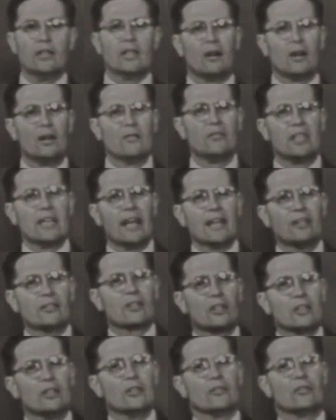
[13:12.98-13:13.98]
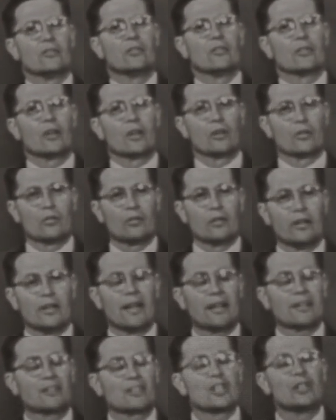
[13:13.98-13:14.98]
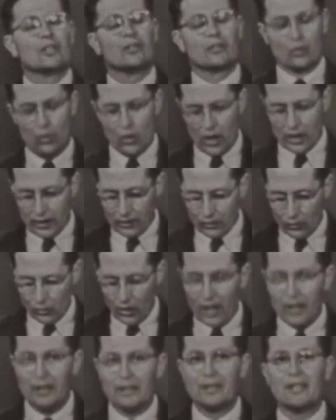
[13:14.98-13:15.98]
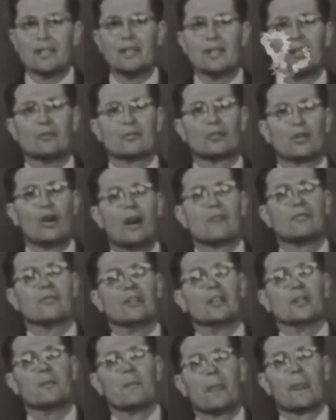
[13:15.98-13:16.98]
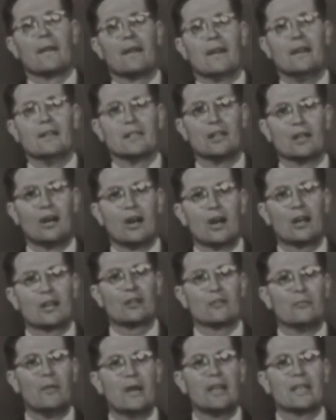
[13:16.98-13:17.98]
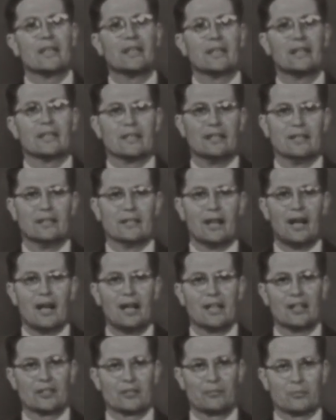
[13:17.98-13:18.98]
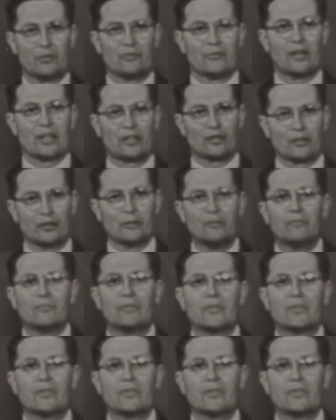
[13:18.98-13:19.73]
of the excellent quality of coffee and the art of making it in the highest perfection,